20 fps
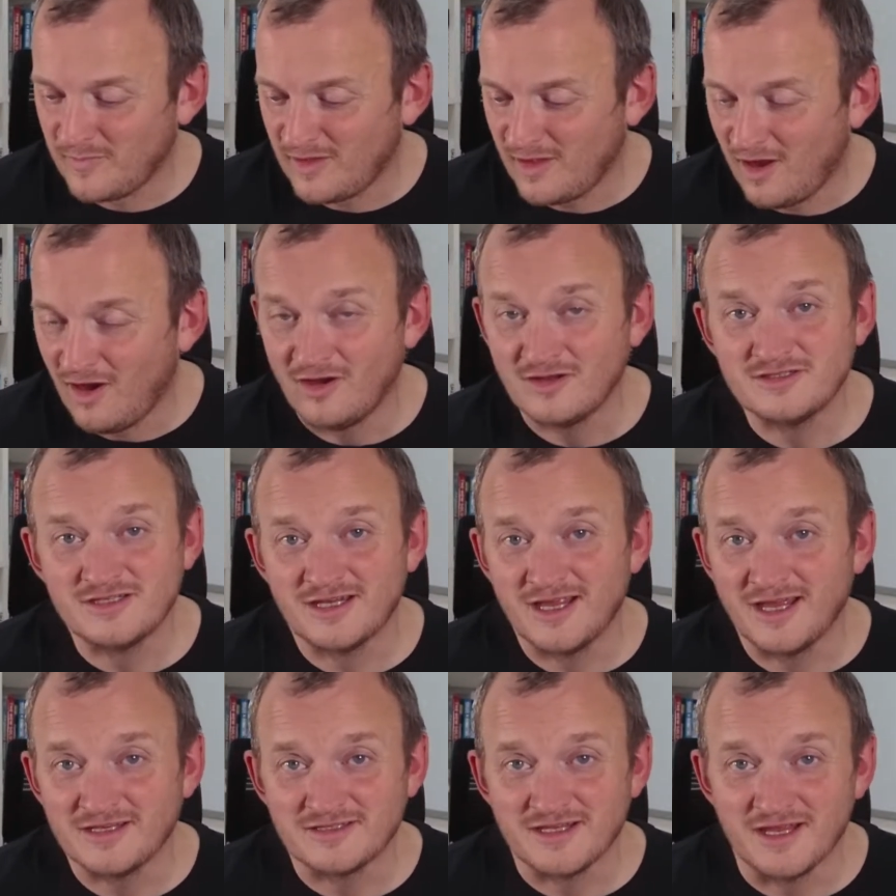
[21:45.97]
hard to
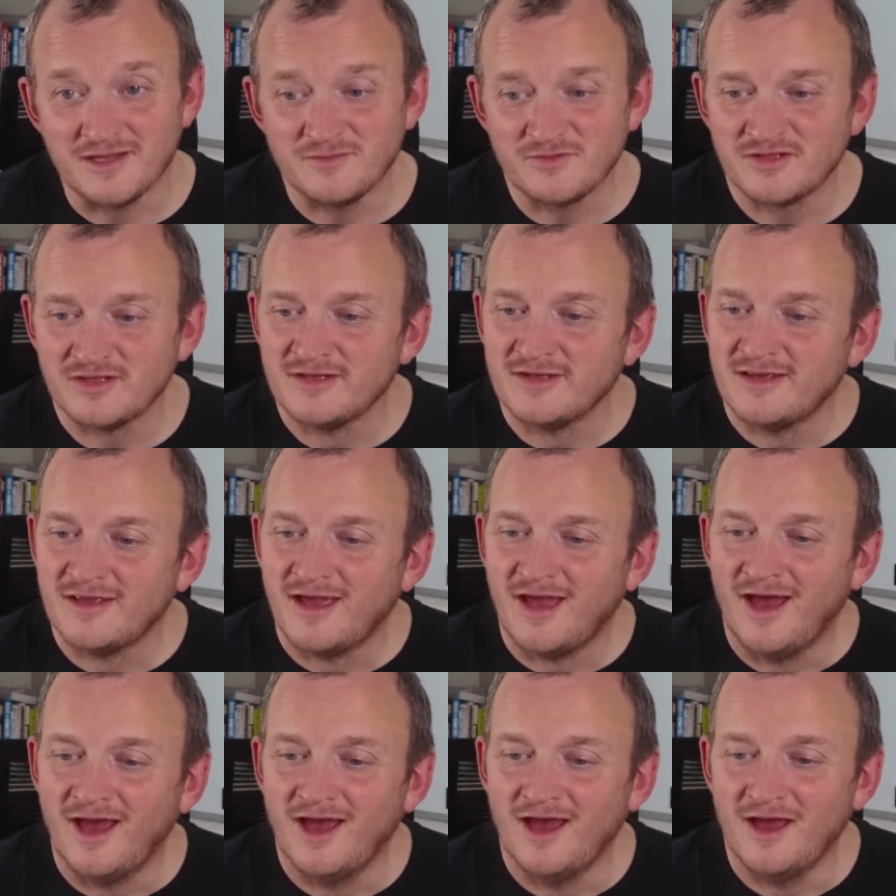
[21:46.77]
guess names.
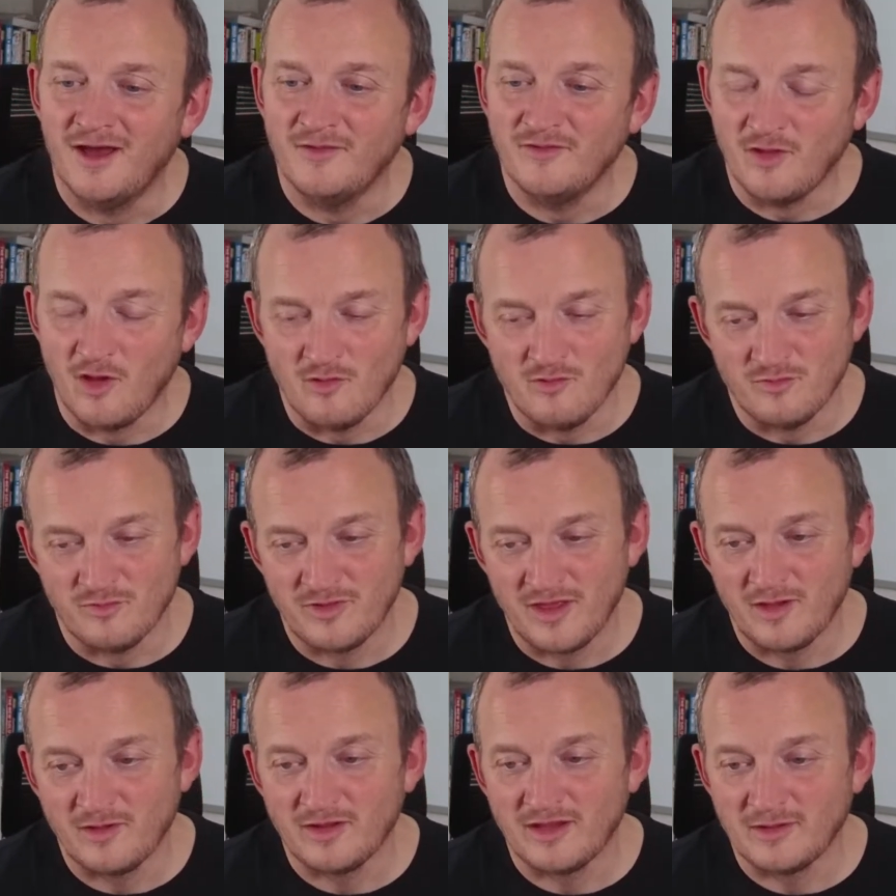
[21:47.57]
No,
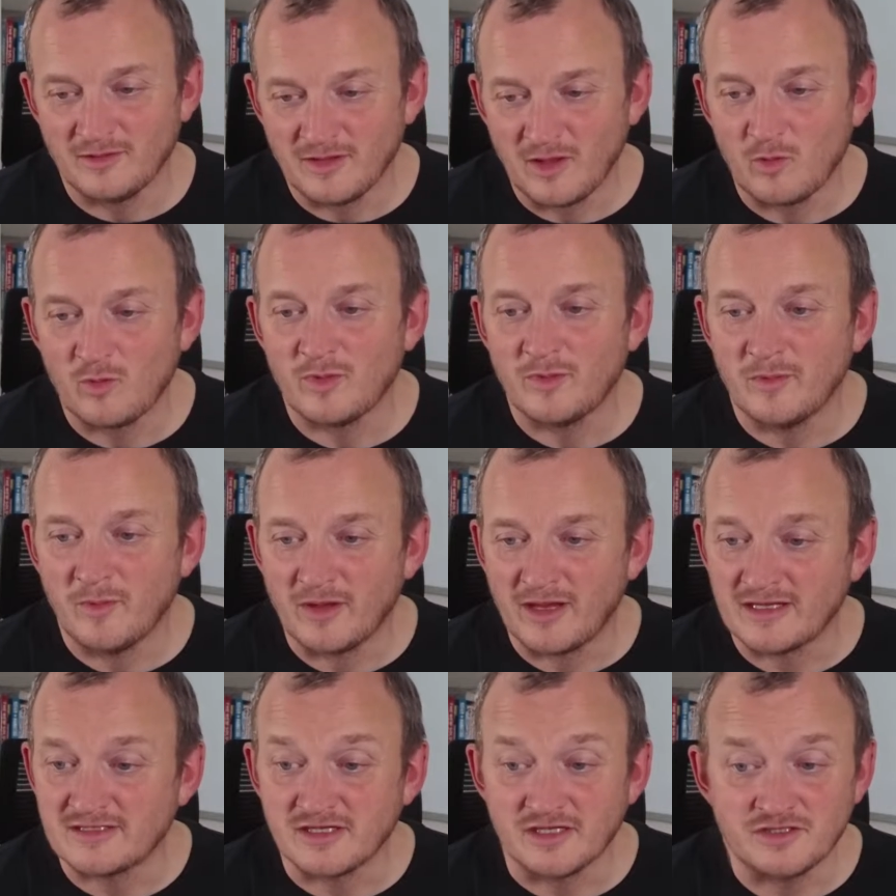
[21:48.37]
that would be
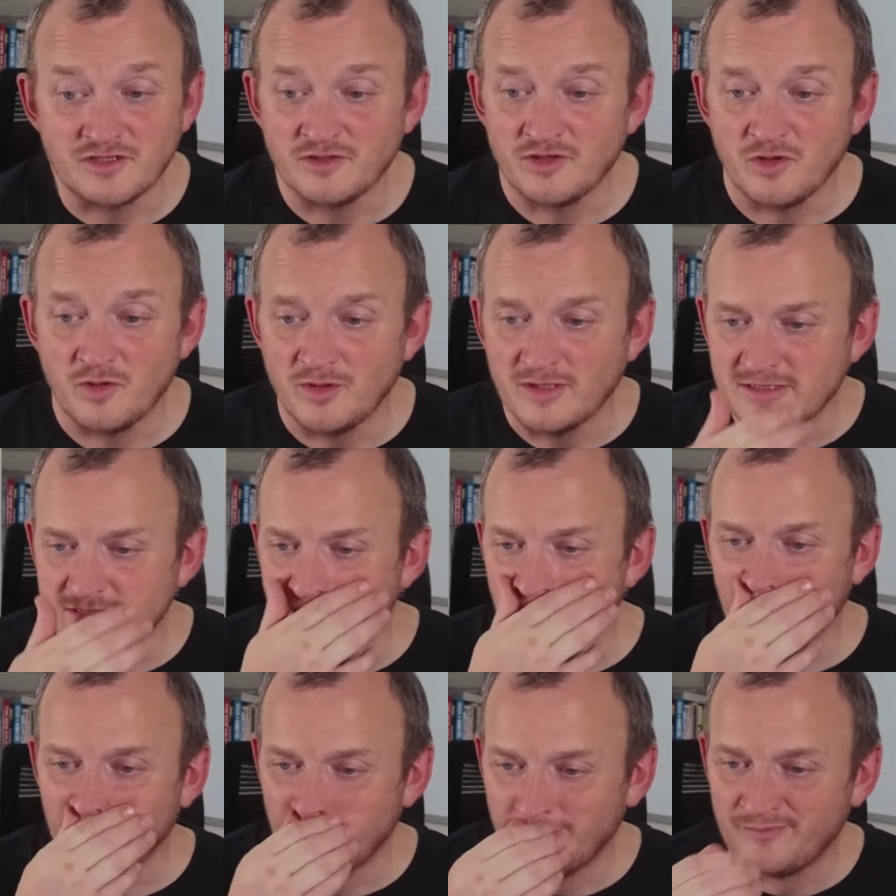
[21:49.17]
my guess. I don't know who it is
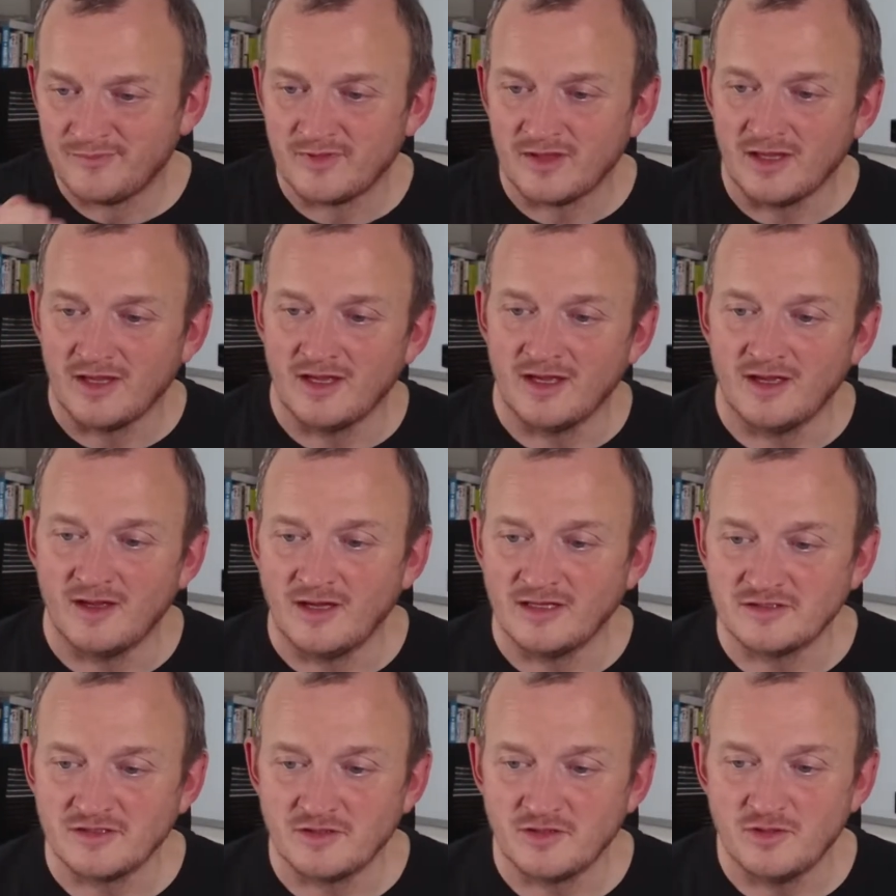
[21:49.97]
though.
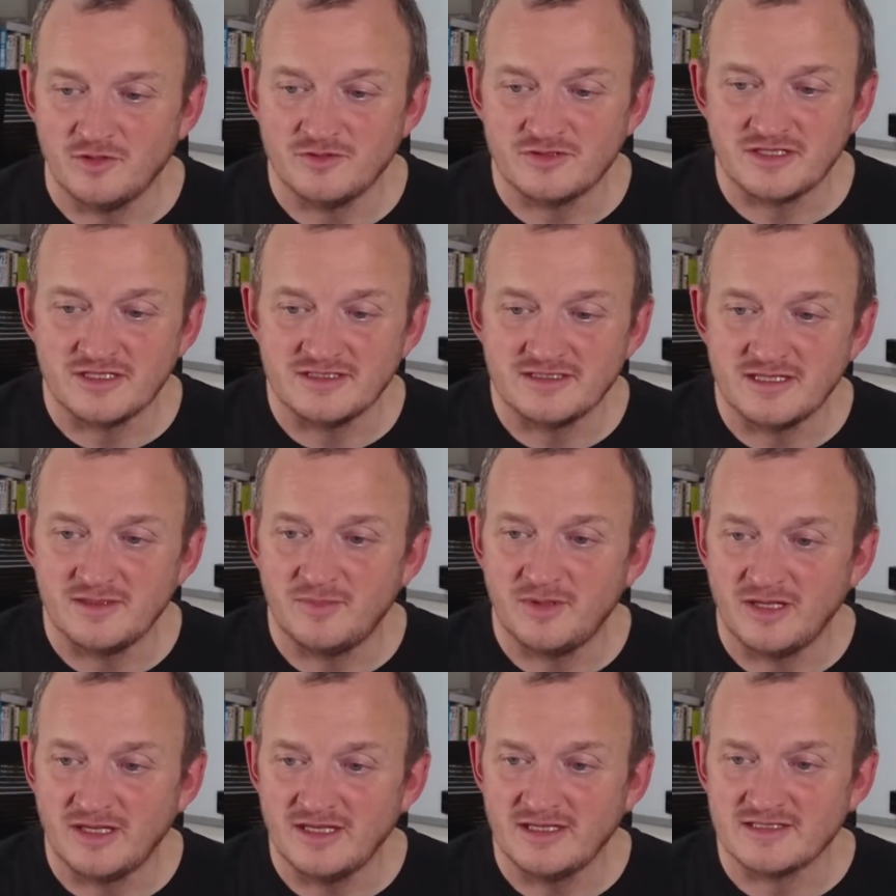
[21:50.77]
I don't know who
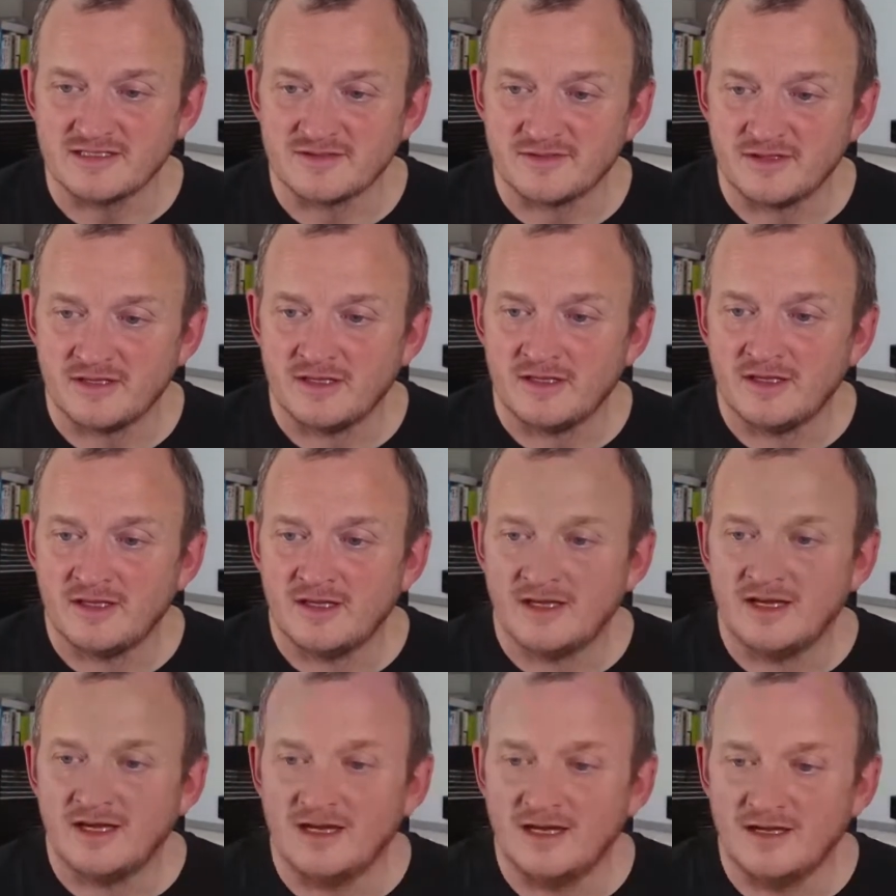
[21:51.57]
CCP is.
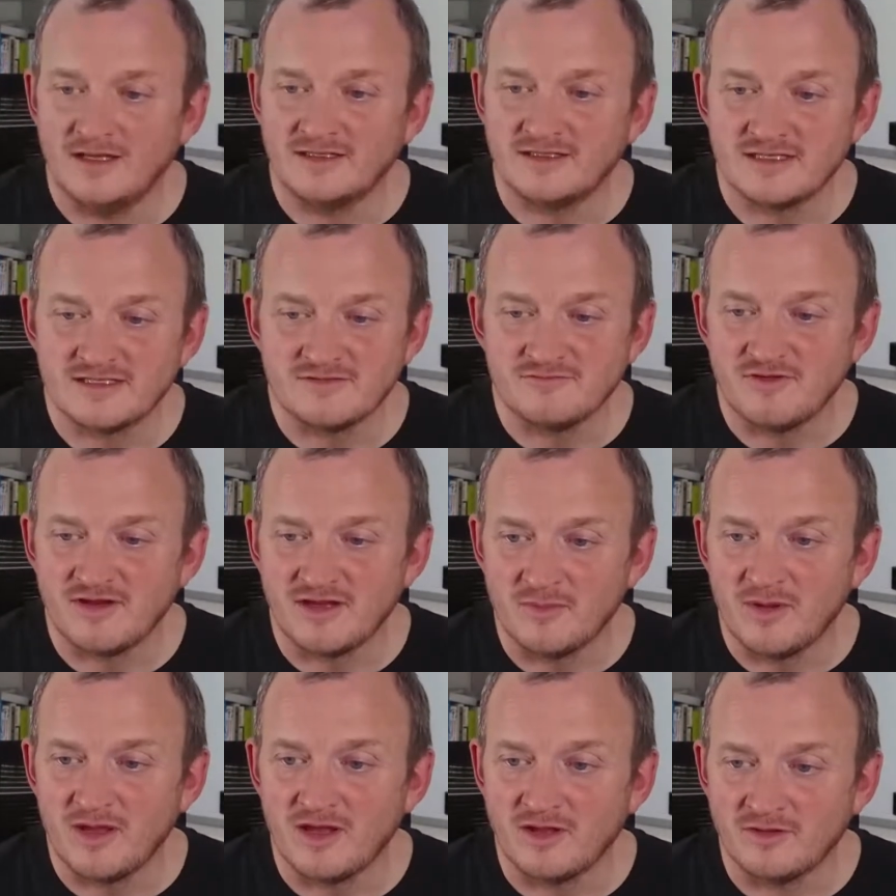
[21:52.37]
It doesn't ring
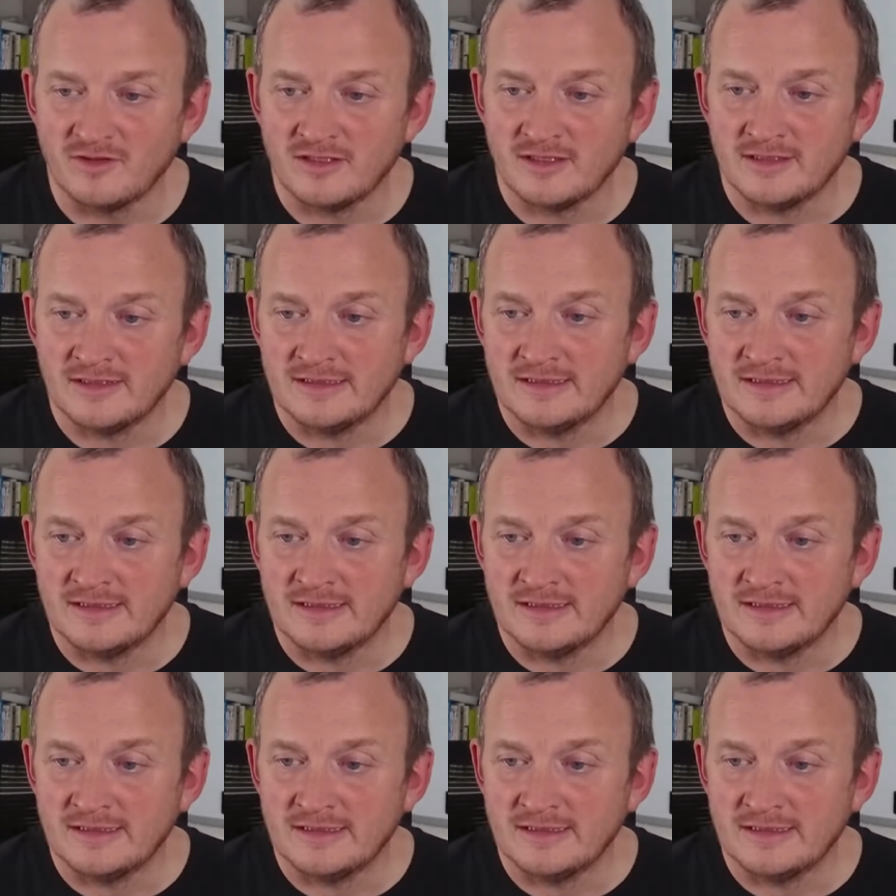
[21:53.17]
a bell.